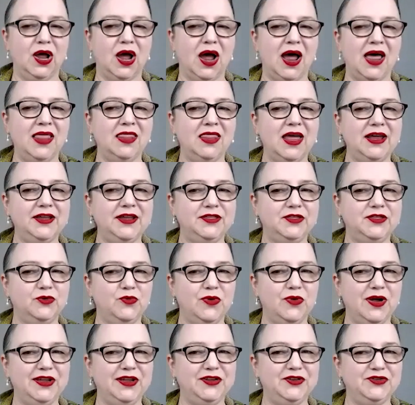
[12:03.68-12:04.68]
I like
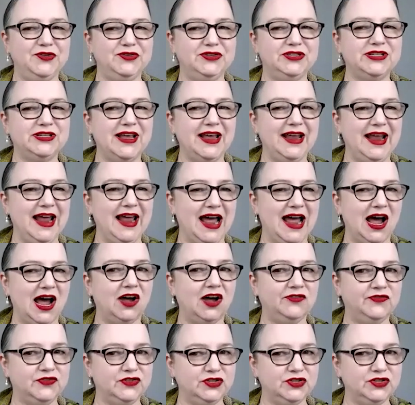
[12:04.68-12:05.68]
the way you say
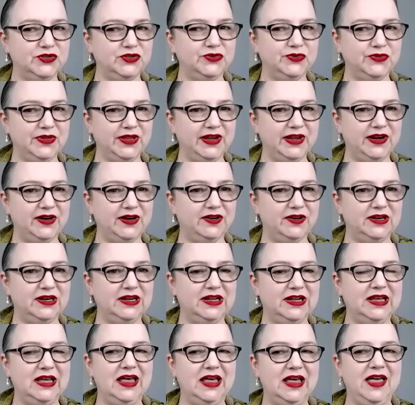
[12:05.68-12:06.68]
have to
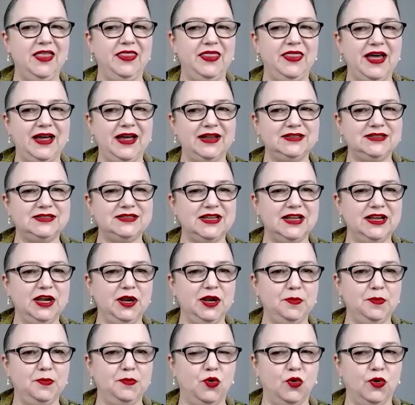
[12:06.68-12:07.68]
there. That's
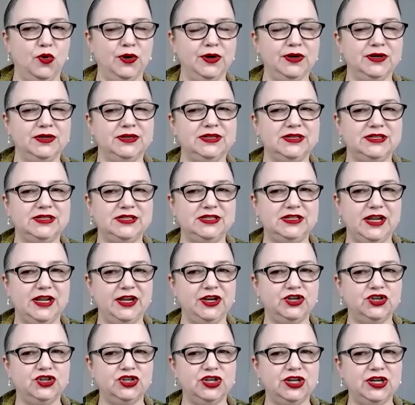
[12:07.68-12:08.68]
an important
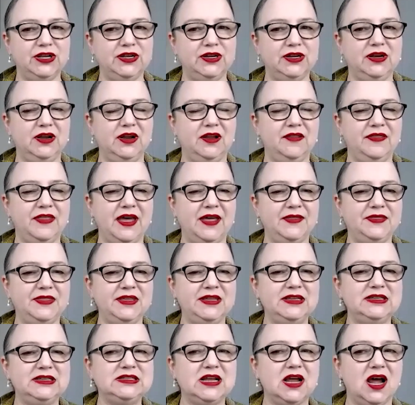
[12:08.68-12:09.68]
distinction,
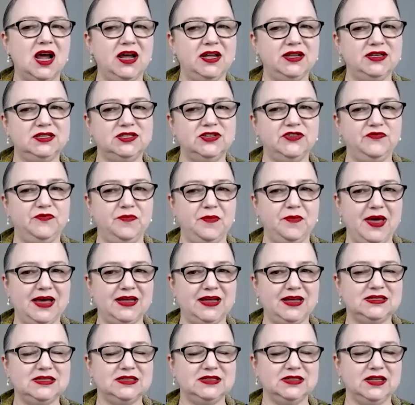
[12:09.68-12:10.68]
that these kinds of
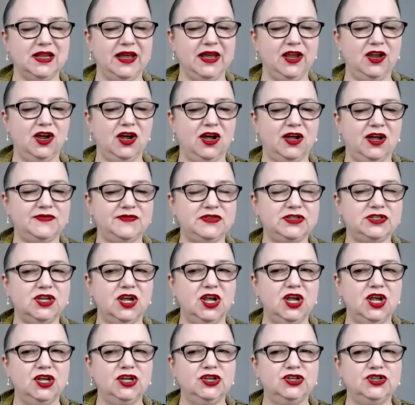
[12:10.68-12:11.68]
mass
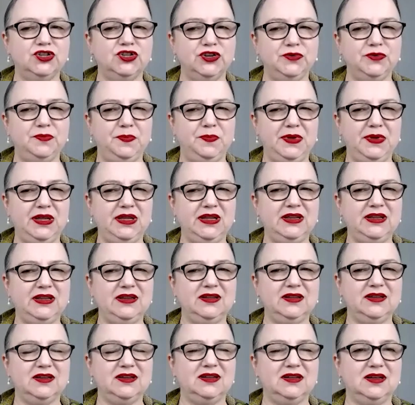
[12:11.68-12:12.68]
layoffs should
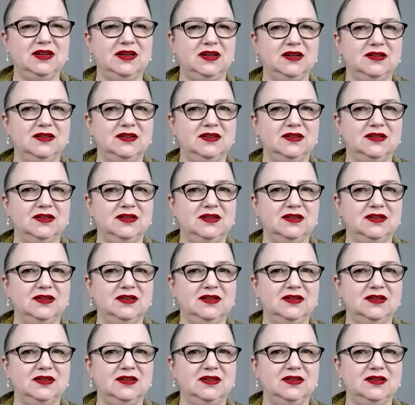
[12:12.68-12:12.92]
be